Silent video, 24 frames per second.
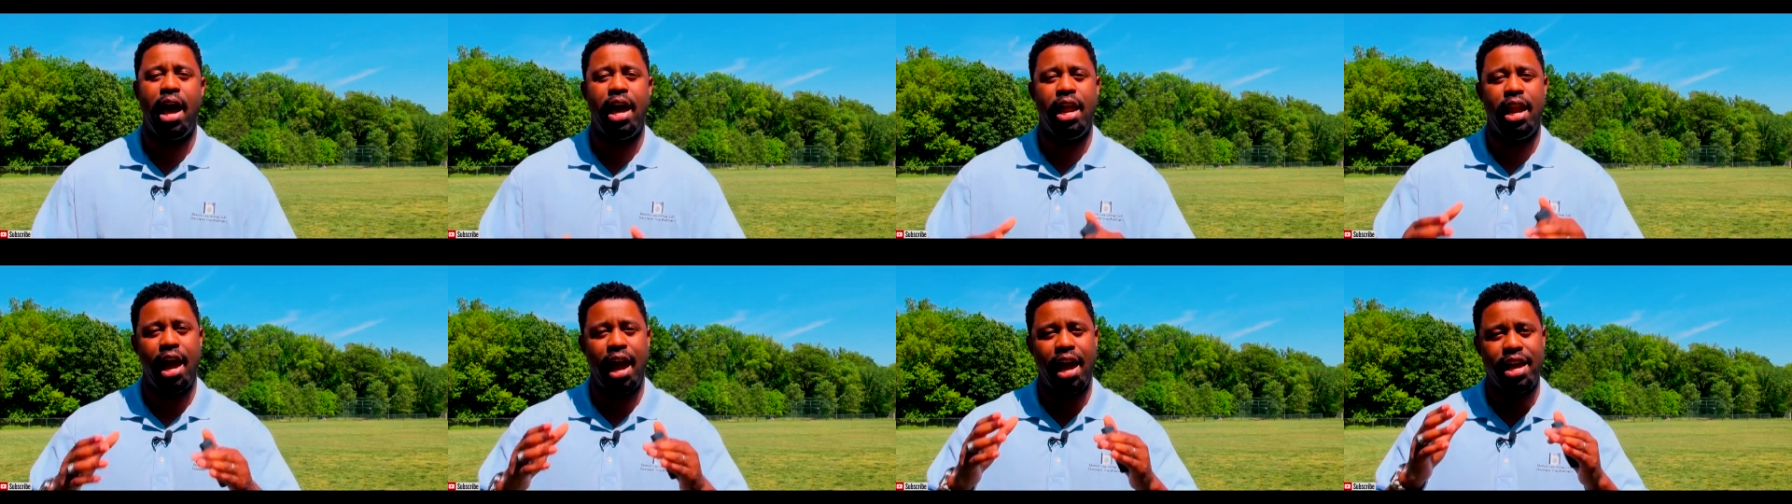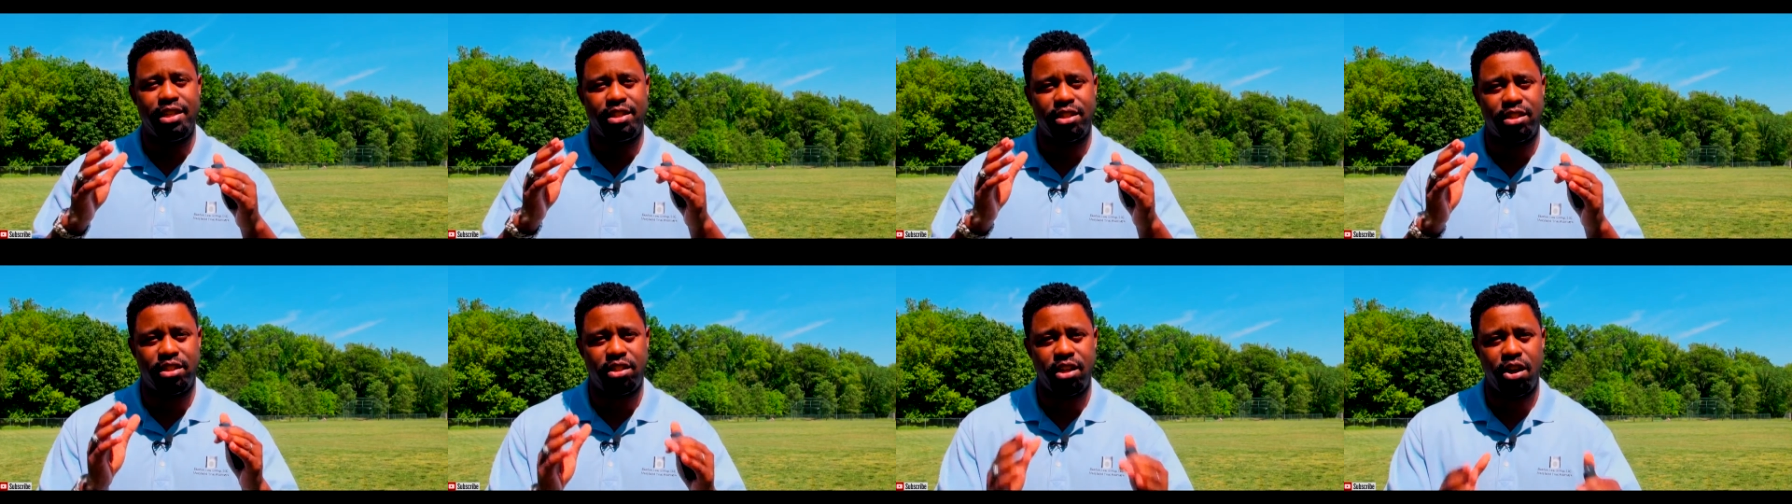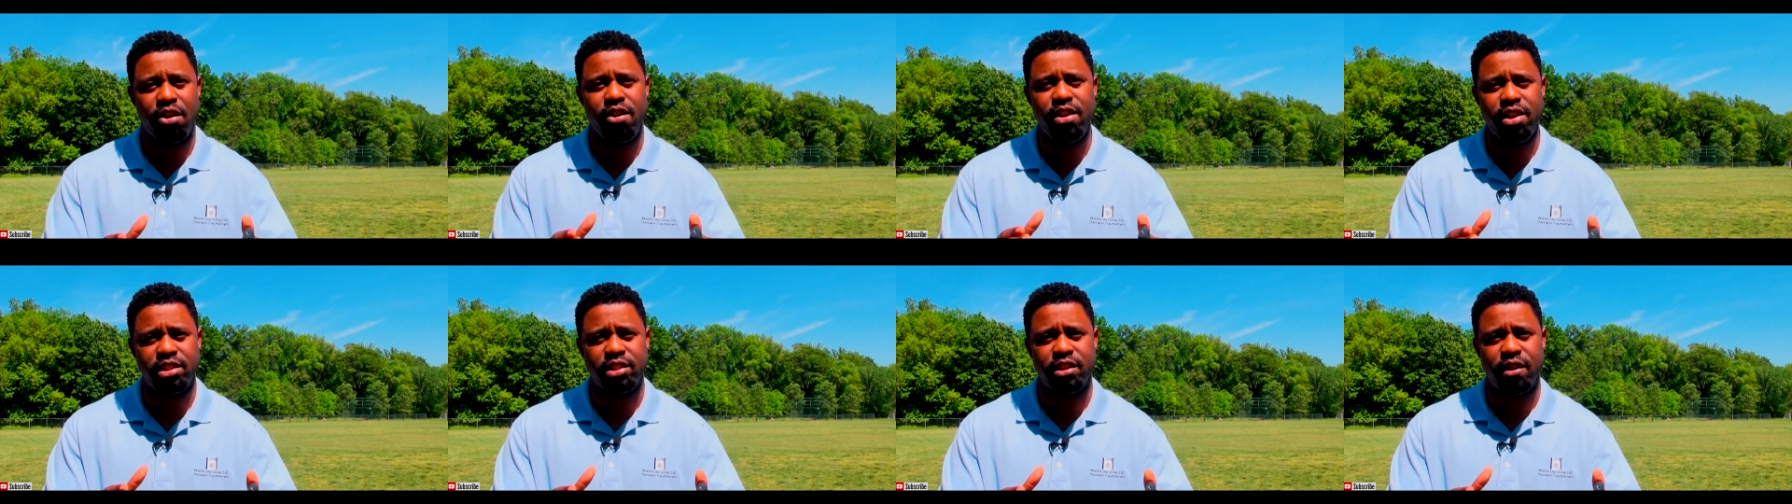and a
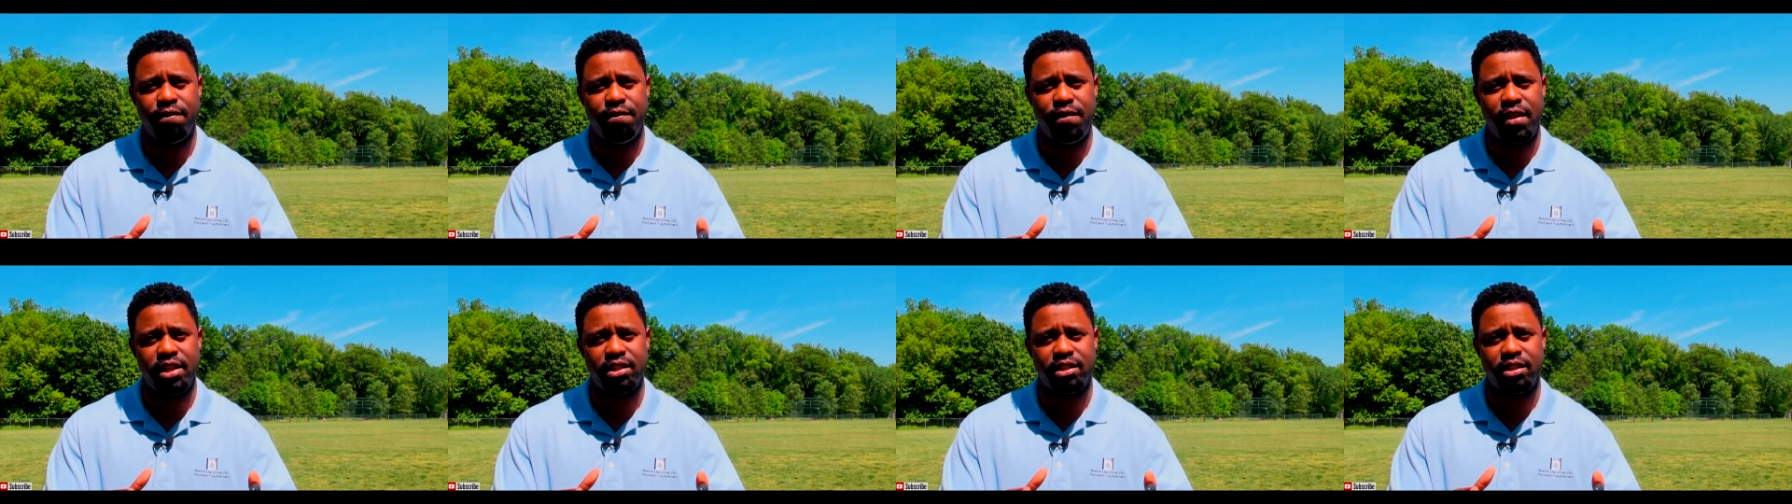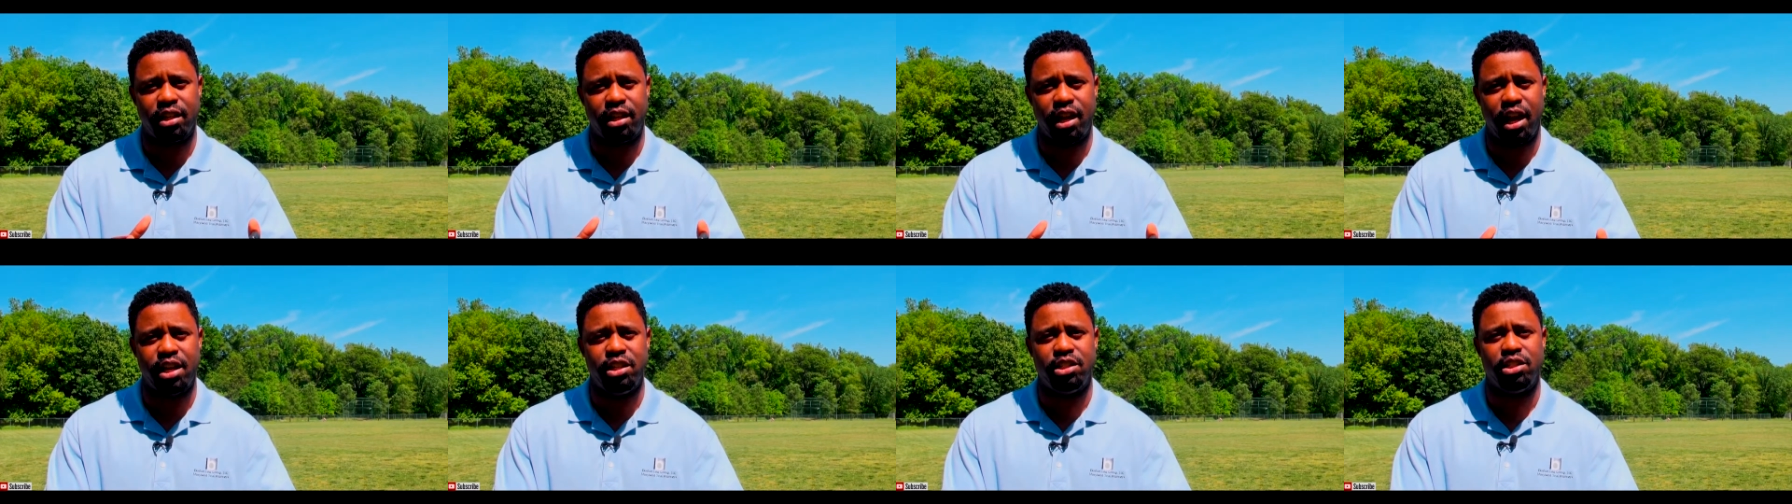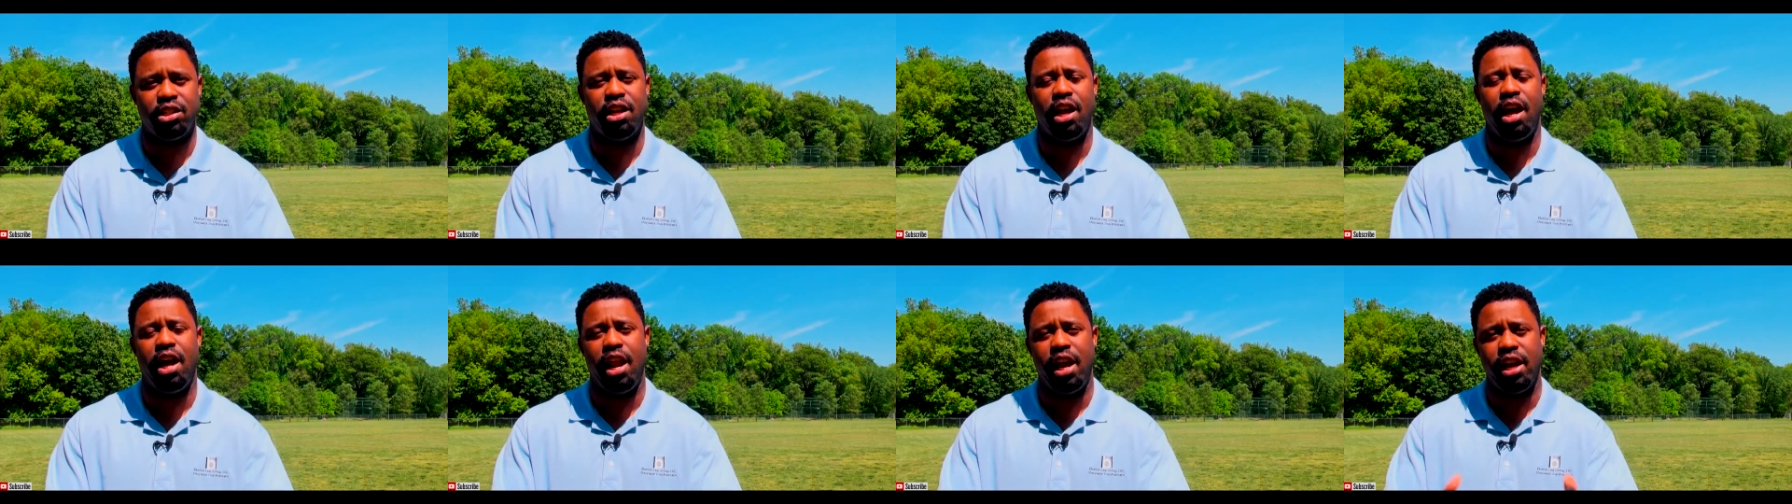serious
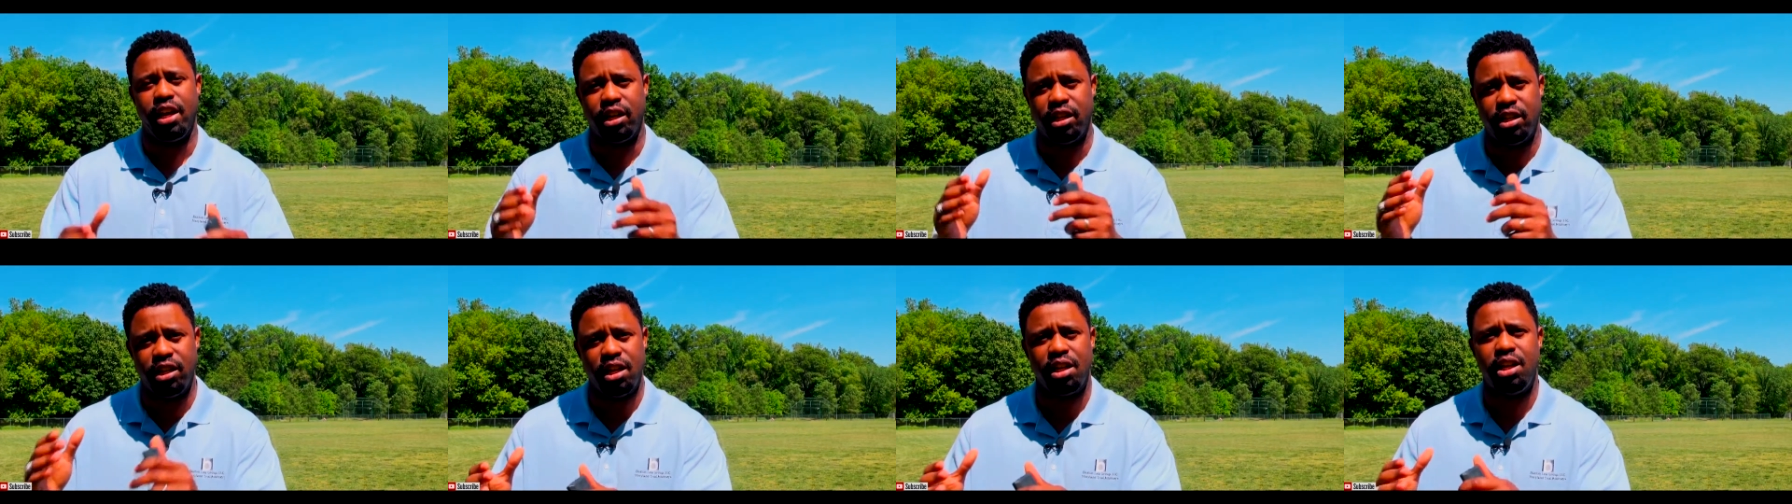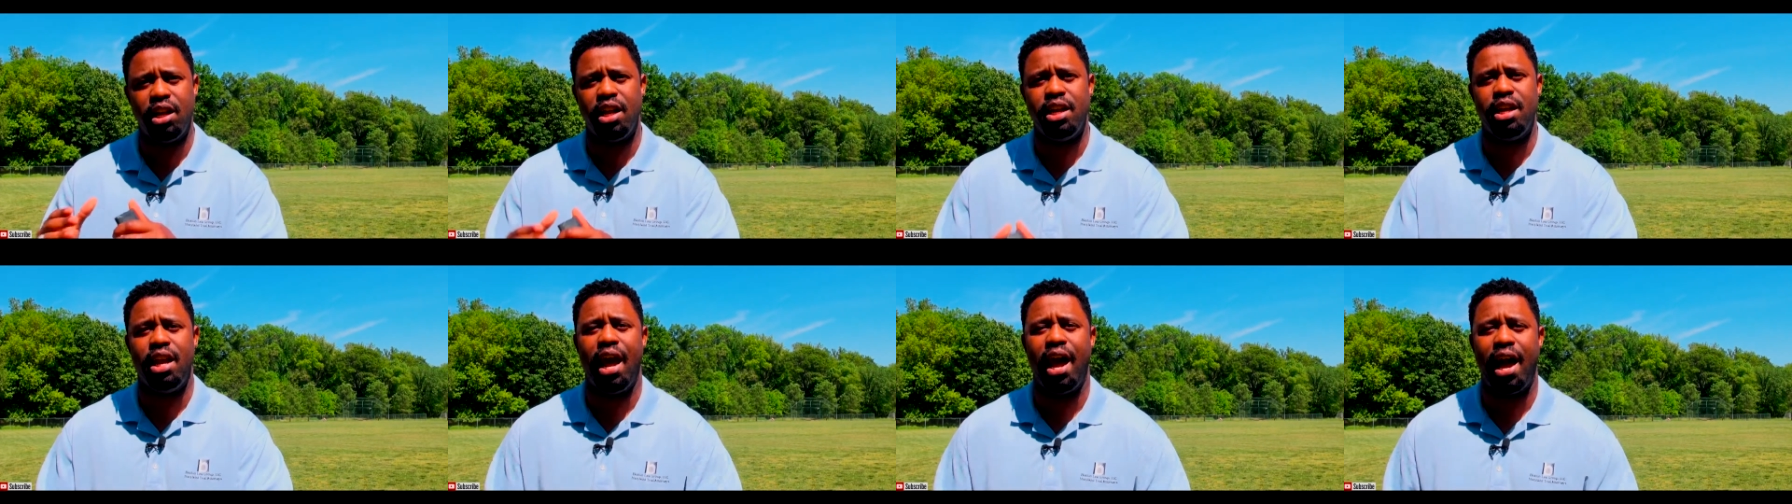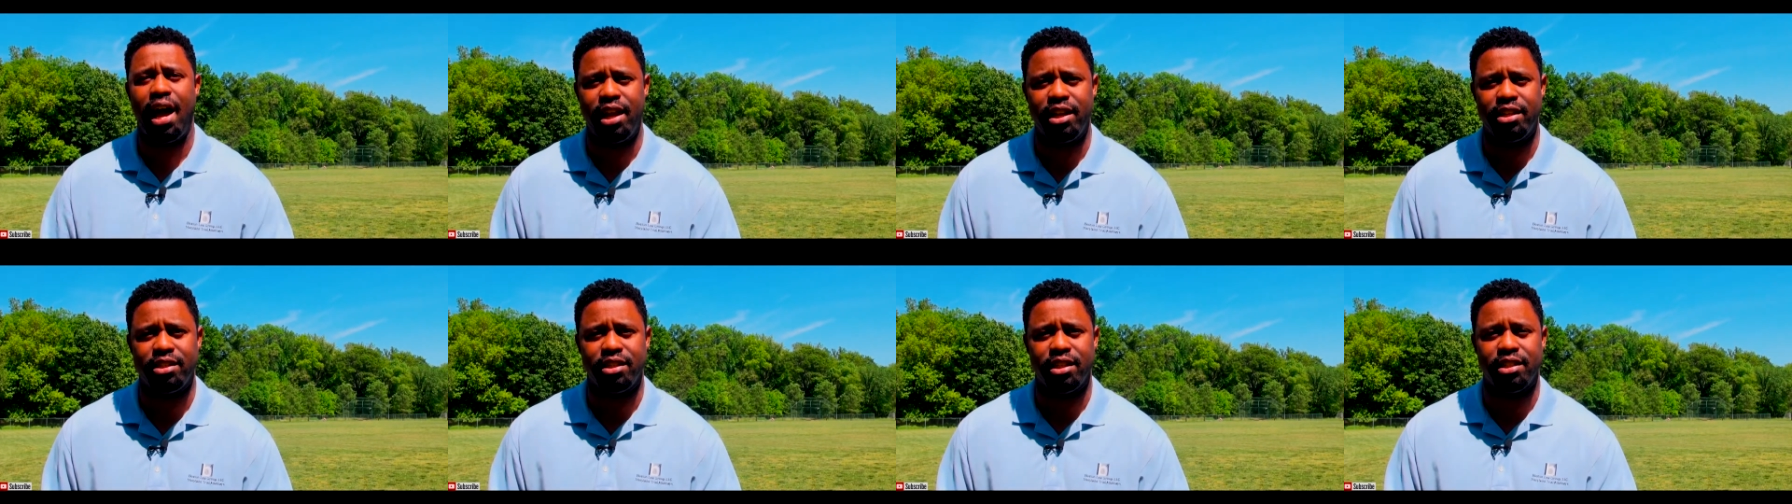investigation and a good
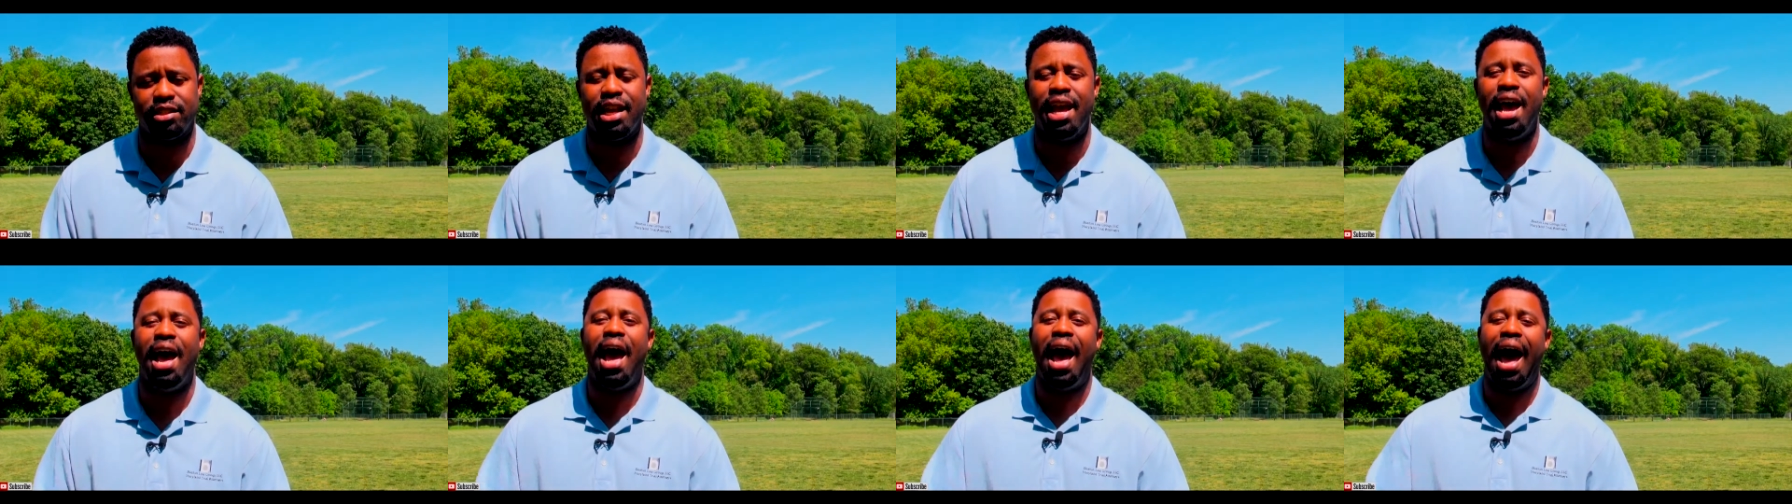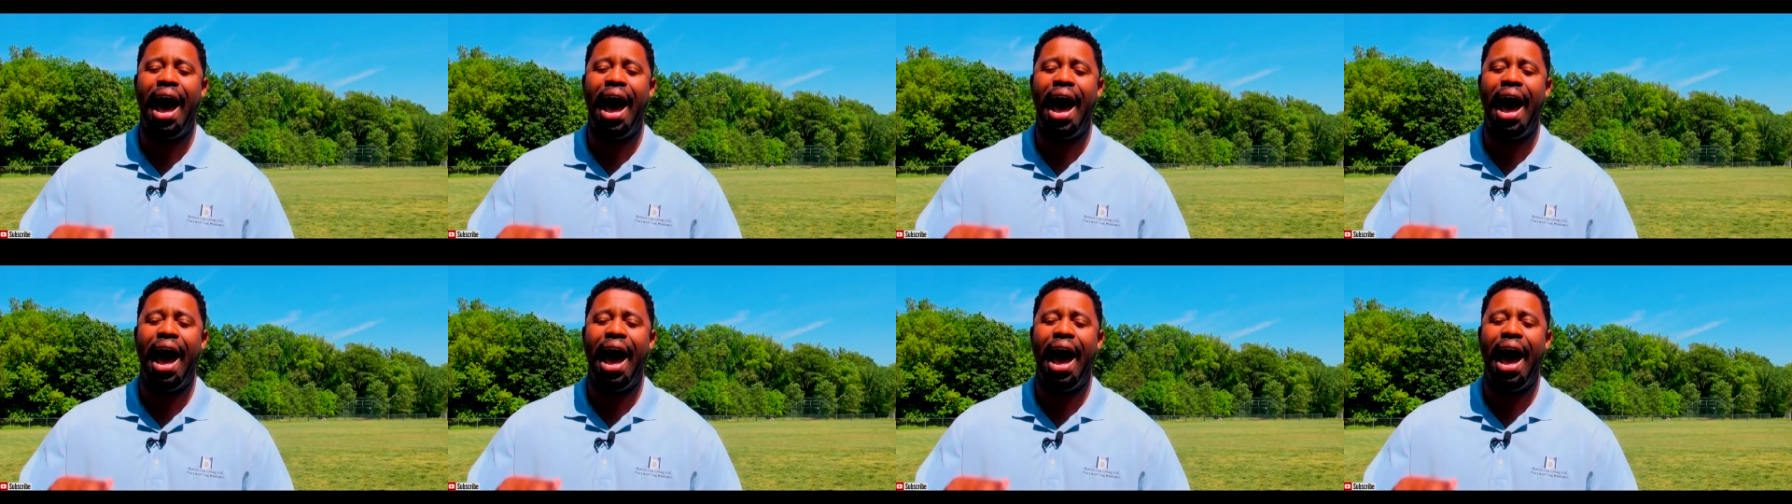analysis